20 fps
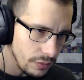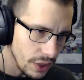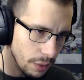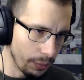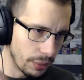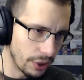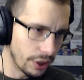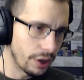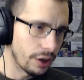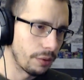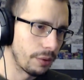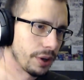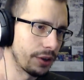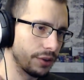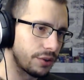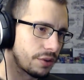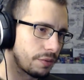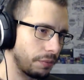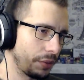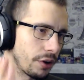But
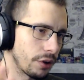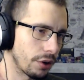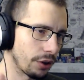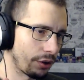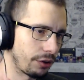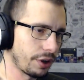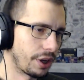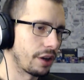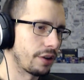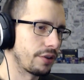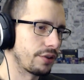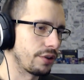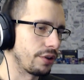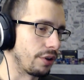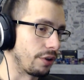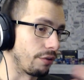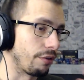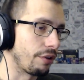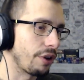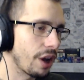anyways, another dance,
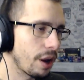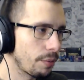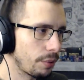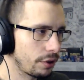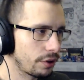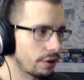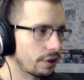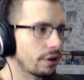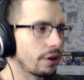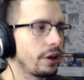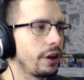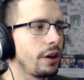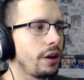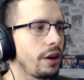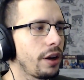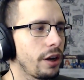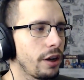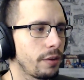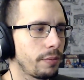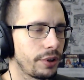another enabler,
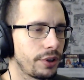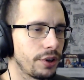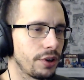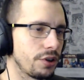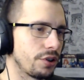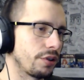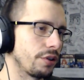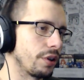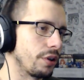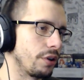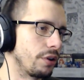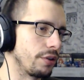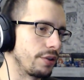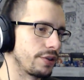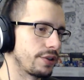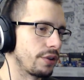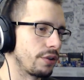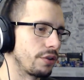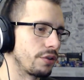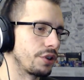and potentially good
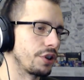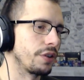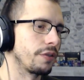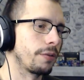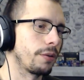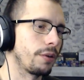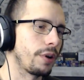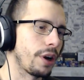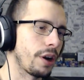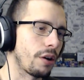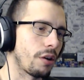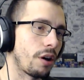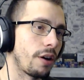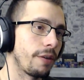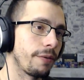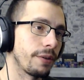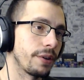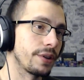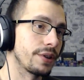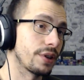synergy for AR
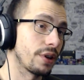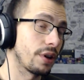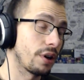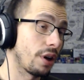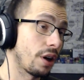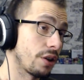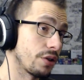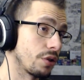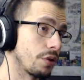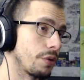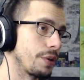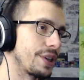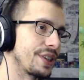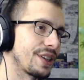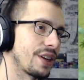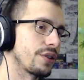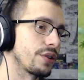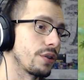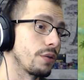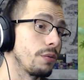offense, as always,
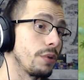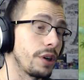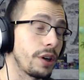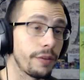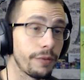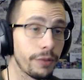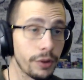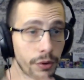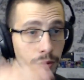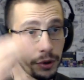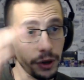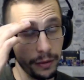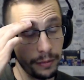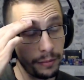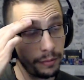as a one-off unit.